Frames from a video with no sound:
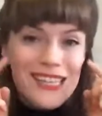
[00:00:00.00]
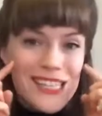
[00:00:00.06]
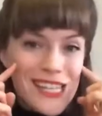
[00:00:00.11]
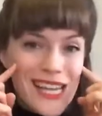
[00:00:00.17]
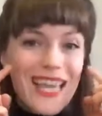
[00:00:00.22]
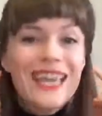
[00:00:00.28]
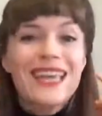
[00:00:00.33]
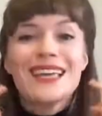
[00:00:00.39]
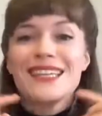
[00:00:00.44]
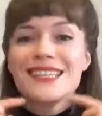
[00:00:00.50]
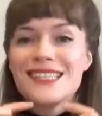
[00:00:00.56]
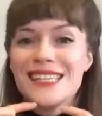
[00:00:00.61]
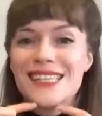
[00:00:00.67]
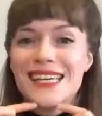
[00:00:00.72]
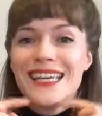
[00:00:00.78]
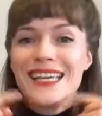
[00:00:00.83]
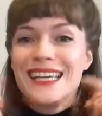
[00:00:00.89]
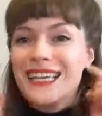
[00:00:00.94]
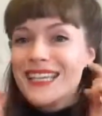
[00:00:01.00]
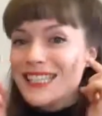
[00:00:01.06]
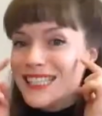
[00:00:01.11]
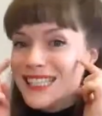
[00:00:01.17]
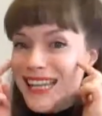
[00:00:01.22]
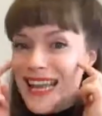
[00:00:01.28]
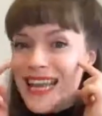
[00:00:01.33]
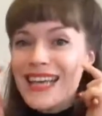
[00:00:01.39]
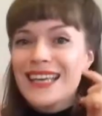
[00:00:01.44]
Cheek chin,
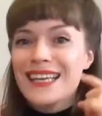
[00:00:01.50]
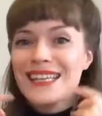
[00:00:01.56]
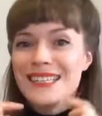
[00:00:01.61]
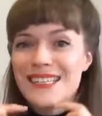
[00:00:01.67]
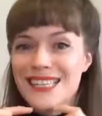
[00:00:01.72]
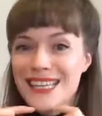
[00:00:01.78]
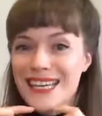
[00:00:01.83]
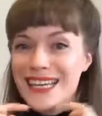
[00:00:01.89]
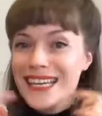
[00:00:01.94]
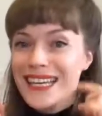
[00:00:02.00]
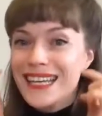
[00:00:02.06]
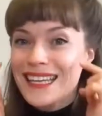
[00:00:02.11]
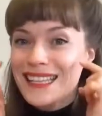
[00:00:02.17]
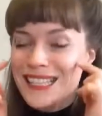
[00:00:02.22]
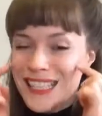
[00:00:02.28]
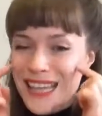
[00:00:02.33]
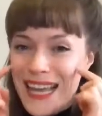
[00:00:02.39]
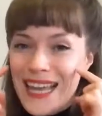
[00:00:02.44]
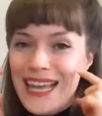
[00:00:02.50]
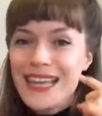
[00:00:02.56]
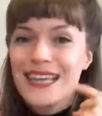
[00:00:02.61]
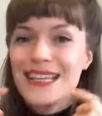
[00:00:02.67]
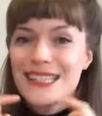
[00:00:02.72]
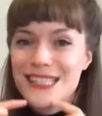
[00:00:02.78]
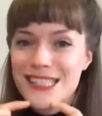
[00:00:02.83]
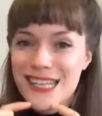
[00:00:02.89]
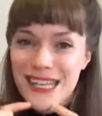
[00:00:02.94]
cheek chin, cheek
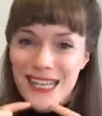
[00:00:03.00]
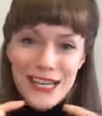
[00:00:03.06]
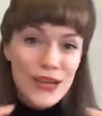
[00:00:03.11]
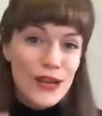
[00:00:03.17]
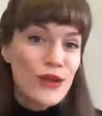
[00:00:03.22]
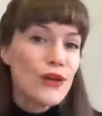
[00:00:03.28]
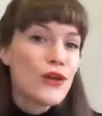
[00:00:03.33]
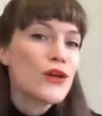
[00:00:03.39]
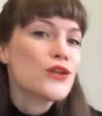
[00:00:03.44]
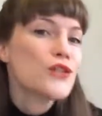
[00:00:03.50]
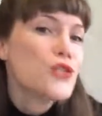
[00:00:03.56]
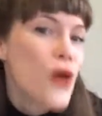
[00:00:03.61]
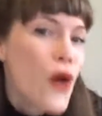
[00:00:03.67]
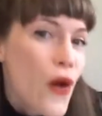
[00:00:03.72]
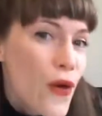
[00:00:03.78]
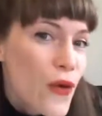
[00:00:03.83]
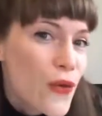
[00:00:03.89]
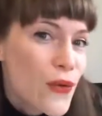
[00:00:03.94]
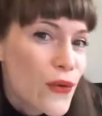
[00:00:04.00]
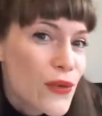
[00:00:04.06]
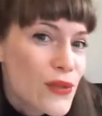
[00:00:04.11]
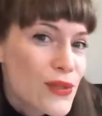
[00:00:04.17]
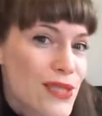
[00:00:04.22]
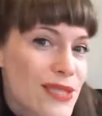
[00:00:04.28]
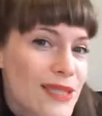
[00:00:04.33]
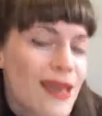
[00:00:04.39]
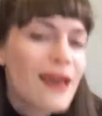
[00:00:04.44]
chin,
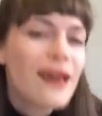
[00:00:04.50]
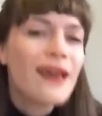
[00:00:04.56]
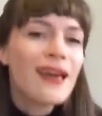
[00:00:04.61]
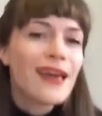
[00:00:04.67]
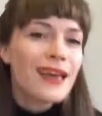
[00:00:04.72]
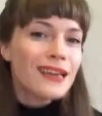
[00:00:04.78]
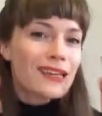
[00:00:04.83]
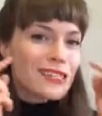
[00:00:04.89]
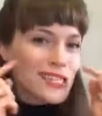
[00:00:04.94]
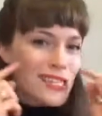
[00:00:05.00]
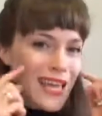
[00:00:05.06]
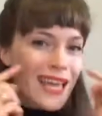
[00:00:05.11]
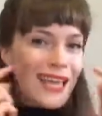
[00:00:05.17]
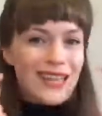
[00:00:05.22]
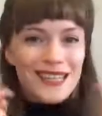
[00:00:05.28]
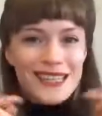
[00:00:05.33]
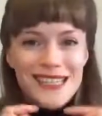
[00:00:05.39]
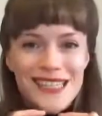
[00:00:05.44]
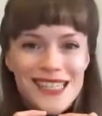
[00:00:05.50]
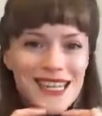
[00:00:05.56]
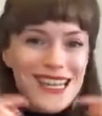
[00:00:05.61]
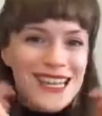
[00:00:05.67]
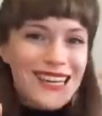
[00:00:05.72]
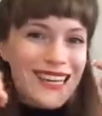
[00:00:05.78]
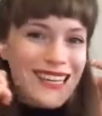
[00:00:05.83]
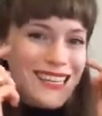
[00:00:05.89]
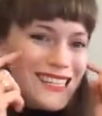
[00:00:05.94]
toes. Cheek
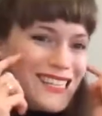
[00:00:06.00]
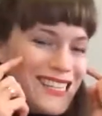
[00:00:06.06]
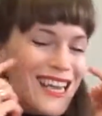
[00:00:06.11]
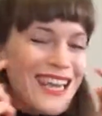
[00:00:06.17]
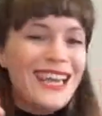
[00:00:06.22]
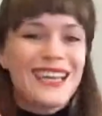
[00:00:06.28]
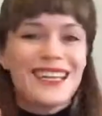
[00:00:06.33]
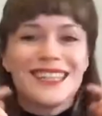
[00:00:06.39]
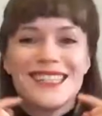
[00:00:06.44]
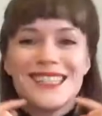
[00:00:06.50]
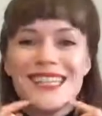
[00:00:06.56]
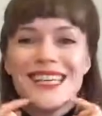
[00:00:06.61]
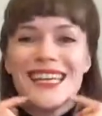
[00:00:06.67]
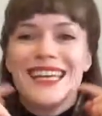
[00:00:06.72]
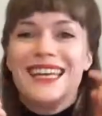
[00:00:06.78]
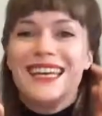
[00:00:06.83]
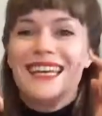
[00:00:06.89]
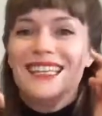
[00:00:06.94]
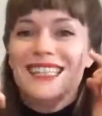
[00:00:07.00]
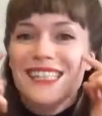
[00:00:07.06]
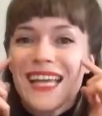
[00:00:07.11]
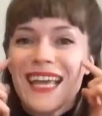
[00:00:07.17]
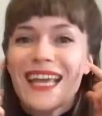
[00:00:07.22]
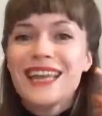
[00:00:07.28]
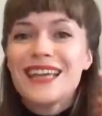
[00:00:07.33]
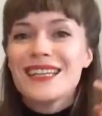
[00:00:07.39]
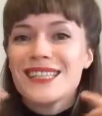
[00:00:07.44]
chin, cheek chin,
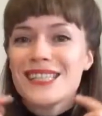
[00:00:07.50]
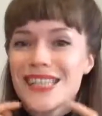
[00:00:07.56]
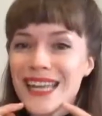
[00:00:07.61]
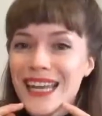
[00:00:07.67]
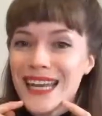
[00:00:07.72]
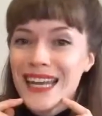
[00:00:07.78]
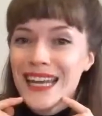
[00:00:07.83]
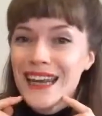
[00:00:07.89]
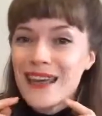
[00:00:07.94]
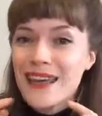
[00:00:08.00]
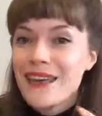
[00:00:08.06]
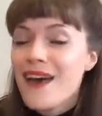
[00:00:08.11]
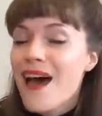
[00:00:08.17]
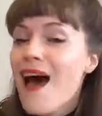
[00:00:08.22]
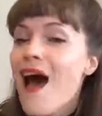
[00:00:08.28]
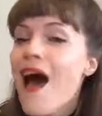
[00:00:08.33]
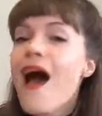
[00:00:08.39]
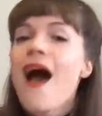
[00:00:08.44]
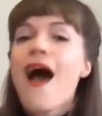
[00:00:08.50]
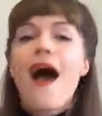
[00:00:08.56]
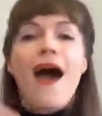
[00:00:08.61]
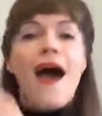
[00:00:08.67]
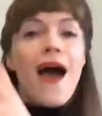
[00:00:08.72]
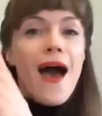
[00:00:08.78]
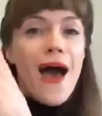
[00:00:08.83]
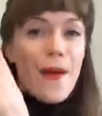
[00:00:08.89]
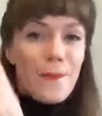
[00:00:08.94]
cheek chin.
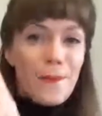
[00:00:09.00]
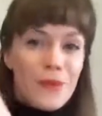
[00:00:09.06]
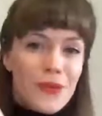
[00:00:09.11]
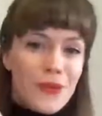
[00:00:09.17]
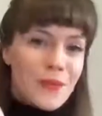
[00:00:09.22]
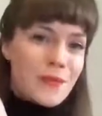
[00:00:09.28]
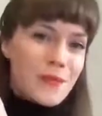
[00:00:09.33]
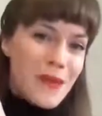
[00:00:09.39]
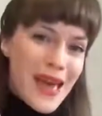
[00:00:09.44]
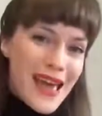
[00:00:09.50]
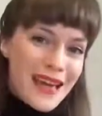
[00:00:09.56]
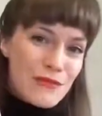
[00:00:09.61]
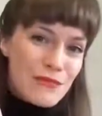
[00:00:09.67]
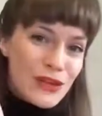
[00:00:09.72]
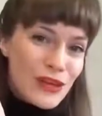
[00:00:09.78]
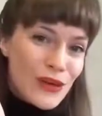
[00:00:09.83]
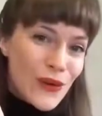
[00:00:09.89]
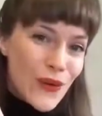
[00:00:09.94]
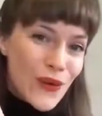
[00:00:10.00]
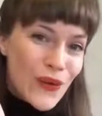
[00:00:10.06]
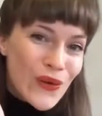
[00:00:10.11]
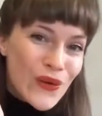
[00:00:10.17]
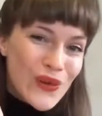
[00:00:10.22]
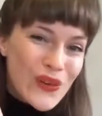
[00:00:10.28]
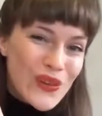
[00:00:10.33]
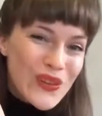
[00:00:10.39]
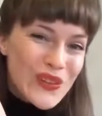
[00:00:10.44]
Up, baby
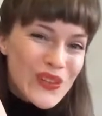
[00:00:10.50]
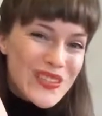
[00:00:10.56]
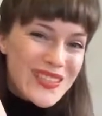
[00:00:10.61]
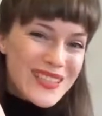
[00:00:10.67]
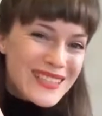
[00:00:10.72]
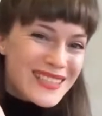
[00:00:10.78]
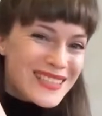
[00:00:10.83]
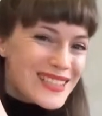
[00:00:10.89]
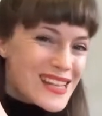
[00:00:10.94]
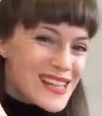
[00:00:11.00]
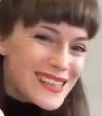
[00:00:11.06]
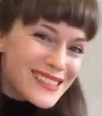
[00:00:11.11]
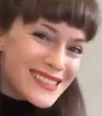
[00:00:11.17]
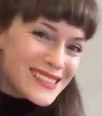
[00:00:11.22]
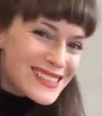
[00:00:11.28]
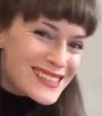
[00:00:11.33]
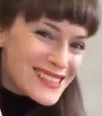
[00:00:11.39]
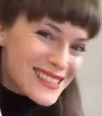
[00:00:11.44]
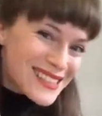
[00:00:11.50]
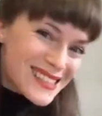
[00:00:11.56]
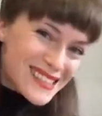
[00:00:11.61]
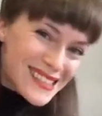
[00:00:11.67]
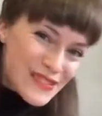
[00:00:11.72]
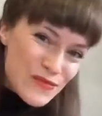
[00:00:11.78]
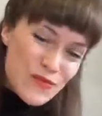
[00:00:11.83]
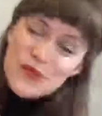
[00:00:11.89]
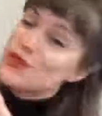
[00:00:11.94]
goes.
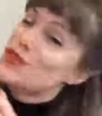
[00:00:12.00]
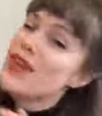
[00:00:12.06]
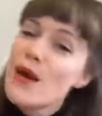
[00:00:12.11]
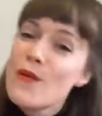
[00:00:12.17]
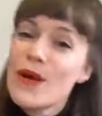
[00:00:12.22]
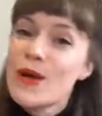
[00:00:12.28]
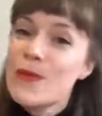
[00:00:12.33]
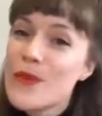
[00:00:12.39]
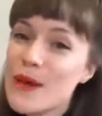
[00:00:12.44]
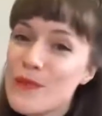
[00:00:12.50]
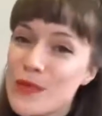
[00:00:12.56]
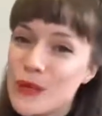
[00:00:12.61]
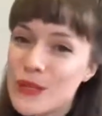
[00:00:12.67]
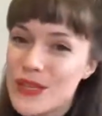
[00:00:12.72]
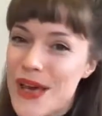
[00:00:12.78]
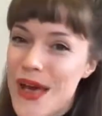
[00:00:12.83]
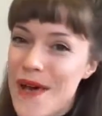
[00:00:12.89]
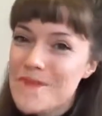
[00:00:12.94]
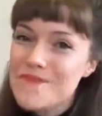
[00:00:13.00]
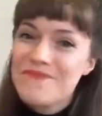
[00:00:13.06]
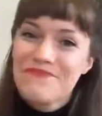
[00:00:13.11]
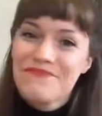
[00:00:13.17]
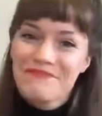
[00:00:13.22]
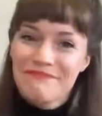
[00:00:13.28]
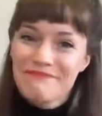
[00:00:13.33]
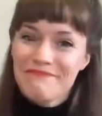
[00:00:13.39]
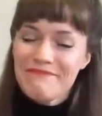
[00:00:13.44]
We'll do that one more time.